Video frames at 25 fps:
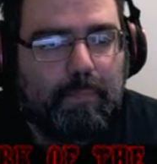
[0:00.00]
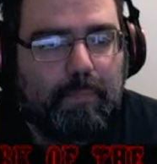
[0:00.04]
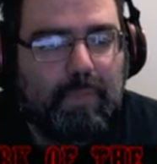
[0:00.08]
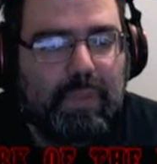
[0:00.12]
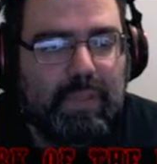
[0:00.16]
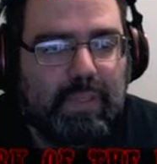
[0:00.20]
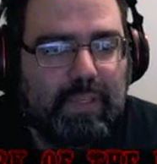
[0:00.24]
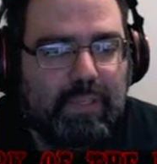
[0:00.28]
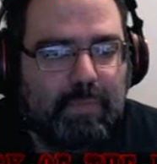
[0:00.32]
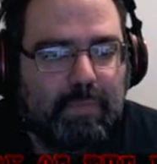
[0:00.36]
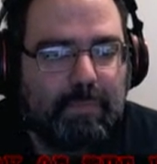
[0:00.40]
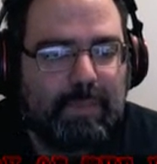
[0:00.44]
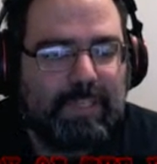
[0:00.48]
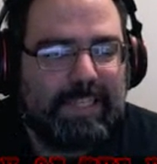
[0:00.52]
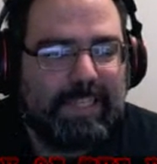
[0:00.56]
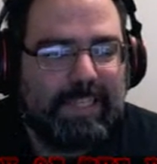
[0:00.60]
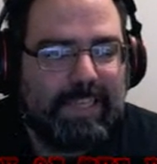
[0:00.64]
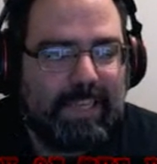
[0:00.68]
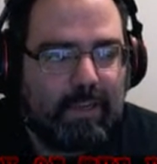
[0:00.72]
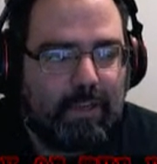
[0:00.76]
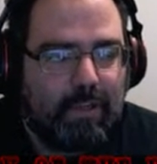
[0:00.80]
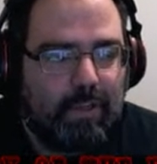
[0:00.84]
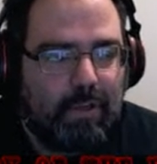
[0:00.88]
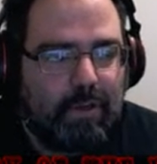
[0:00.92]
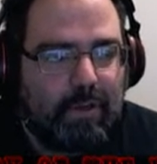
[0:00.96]
this
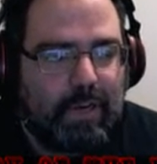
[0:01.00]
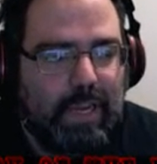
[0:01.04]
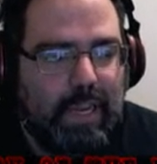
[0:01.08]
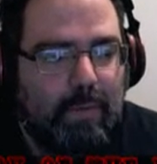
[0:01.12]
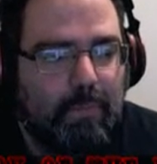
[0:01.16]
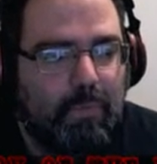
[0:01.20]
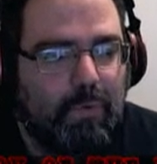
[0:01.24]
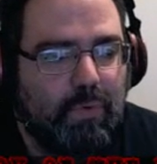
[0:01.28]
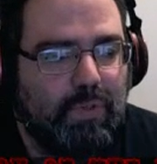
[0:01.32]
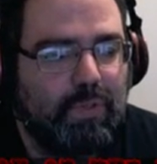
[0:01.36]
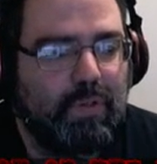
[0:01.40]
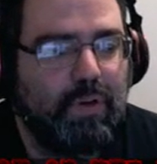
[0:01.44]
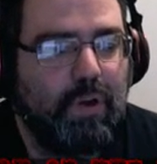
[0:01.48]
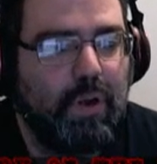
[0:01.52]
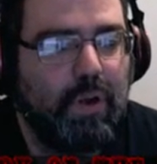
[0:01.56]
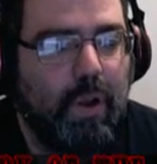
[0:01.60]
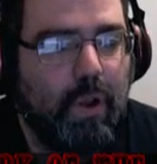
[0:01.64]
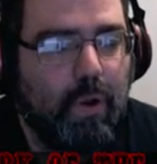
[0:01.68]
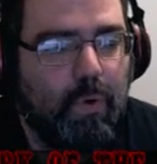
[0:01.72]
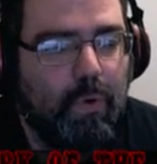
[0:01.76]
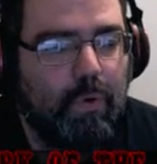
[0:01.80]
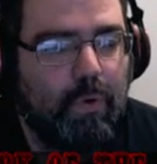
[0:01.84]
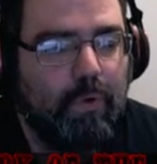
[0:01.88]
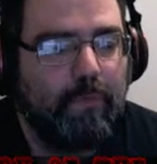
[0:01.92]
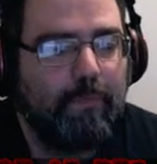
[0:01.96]
particular game was
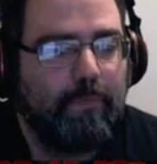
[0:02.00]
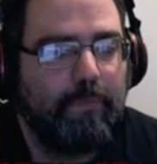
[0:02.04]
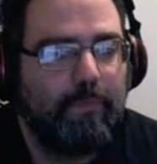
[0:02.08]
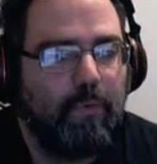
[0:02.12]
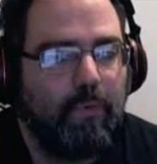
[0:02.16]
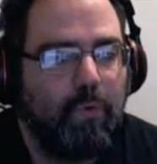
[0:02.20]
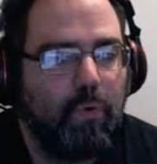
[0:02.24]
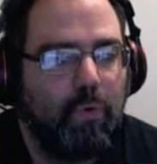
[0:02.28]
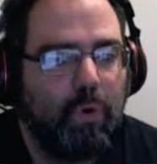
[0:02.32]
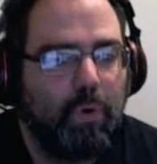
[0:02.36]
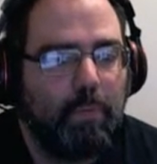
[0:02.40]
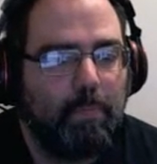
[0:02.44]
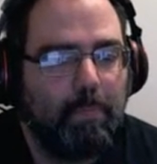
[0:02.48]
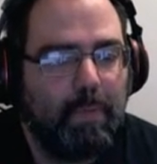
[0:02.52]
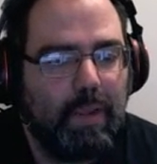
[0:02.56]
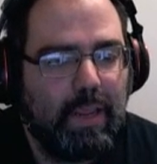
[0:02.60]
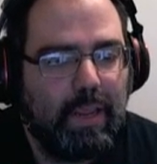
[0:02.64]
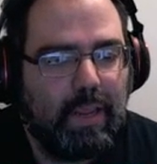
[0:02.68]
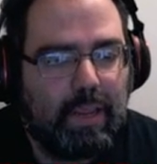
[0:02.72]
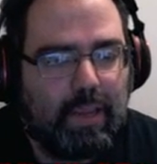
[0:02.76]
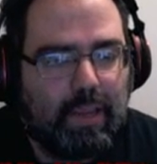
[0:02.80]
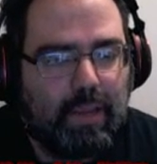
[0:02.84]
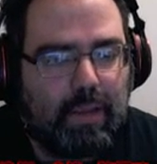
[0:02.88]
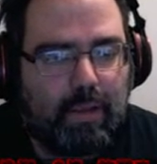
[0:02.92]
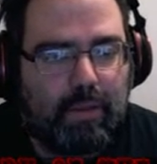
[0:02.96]
known for
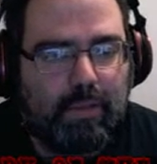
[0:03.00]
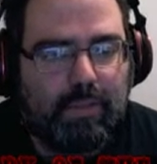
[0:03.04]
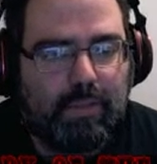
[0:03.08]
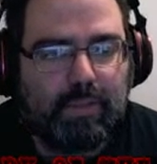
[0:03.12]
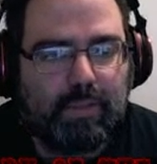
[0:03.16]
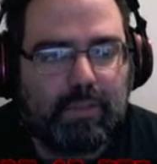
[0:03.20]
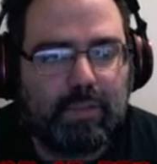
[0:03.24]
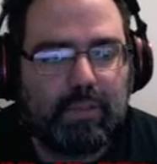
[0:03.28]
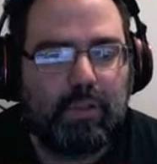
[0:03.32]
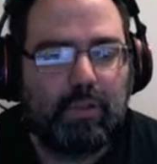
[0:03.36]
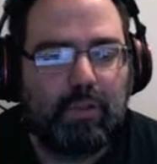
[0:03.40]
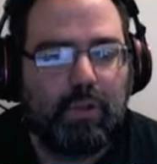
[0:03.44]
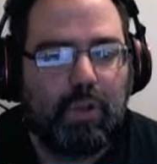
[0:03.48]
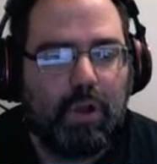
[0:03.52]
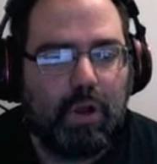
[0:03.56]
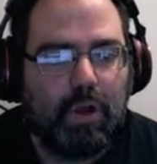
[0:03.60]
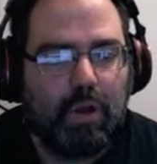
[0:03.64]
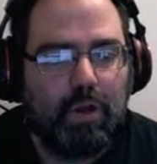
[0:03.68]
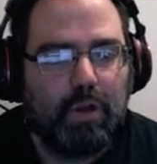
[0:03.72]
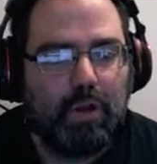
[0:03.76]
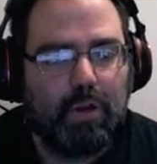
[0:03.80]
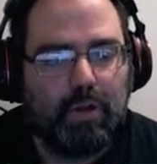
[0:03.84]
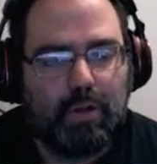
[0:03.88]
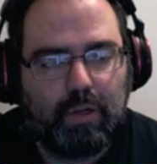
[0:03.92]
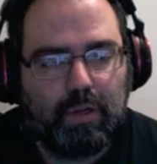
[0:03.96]
being a
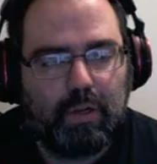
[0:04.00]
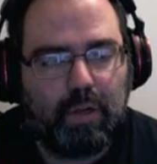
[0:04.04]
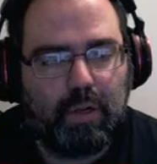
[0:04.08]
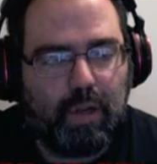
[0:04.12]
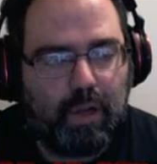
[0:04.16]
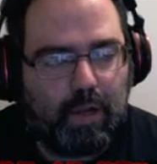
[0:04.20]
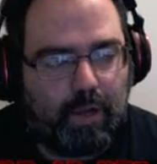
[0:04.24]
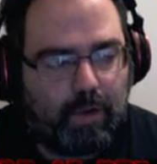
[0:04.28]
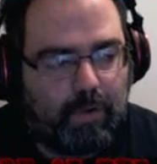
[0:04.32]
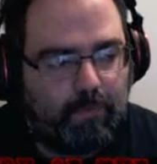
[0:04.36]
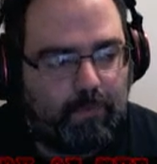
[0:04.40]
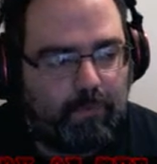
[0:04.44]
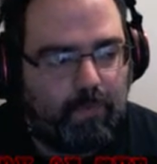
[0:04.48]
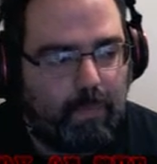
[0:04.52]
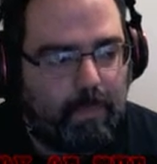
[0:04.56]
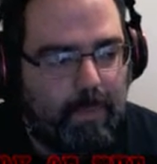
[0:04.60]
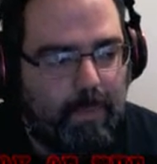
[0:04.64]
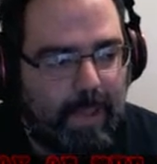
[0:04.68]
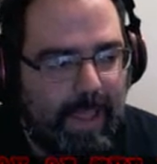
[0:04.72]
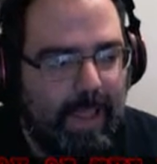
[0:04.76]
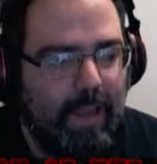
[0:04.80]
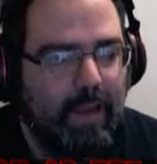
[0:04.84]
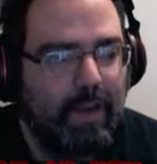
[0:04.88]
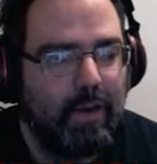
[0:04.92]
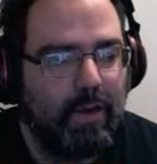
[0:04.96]
slog of
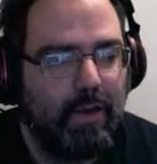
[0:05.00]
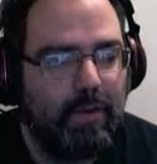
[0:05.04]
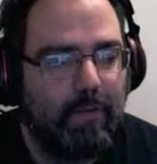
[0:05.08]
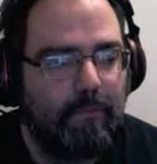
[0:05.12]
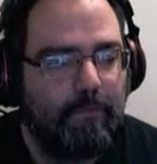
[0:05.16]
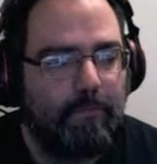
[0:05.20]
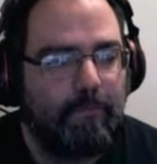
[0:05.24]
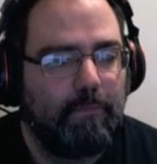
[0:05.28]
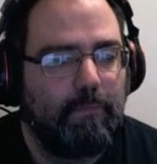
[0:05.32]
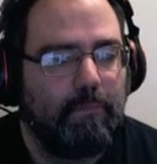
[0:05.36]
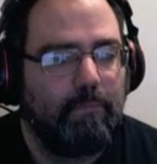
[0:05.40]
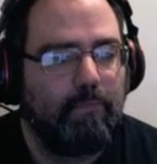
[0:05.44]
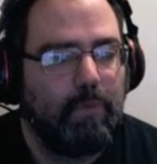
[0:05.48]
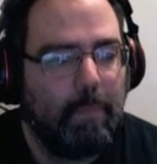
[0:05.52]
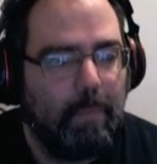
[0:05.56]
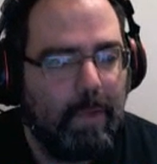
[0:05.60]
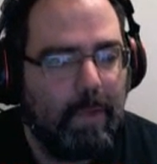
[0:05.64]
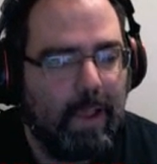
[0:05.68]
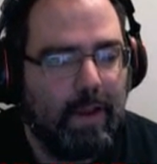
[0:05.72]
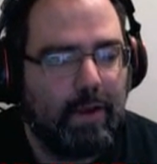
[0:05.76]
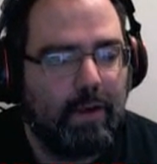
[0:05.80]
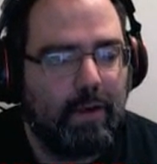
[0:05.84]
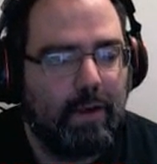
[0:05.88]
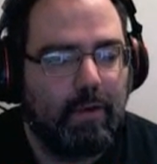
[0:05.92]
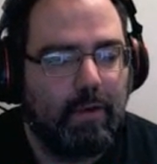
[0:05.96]
repetitive,
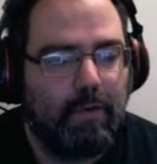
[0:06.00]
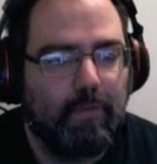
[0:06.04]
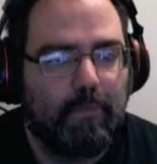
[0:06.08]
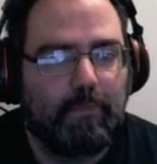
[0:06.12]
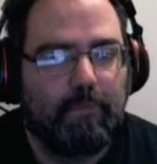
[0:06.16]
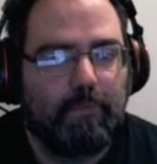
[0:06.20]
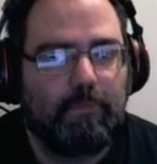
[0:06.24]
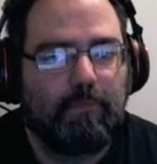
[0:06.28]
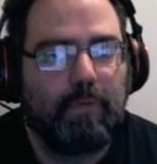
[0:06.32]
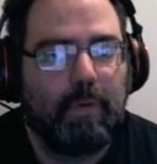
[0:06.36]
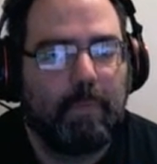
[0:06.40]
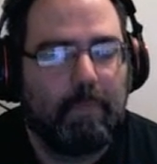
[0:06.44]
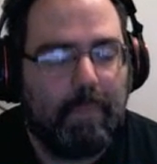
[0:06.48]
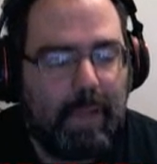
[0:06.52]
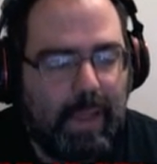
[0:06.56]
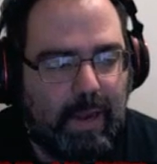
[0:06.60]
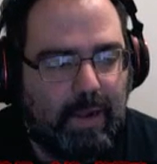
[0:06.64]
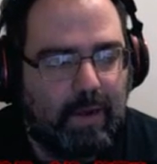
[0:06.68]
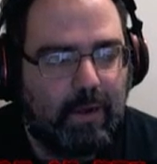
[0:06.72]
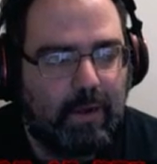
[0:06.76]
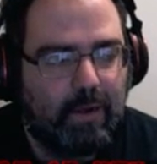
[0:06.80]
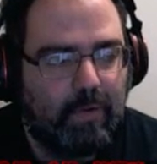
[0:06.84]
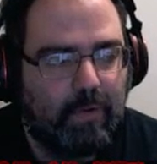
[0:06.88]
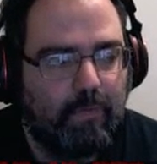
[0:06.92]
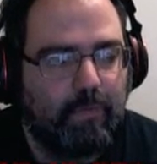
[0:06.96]
repetitive,
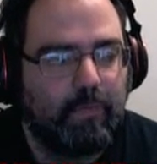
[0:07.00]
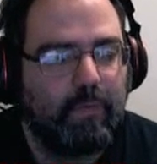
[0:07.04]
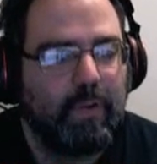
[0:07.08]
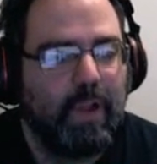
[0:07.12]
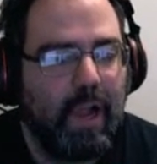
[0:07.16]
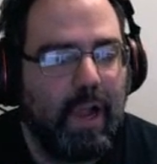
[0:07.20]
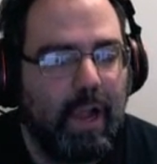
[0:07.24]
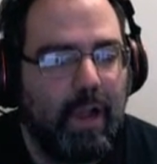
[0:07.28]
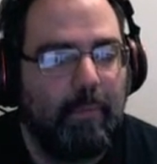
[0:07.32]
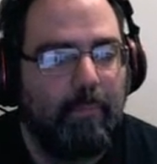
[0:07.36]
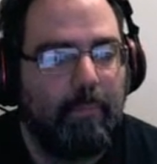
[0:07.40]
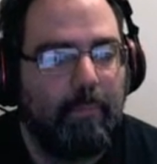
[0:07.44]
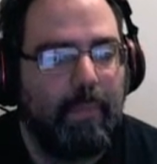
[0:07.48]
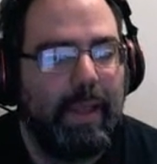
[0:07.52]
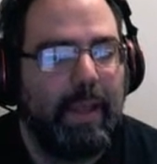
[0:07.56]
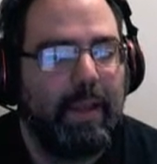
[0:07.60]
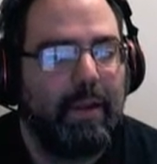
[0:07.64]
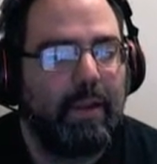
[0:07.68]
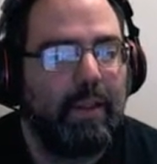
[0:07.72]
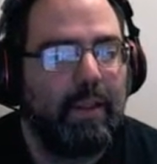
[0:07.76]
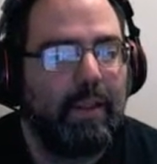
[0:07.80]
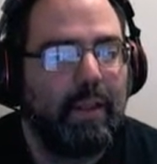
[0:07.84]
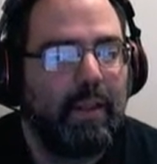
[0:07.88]
repetitive combat.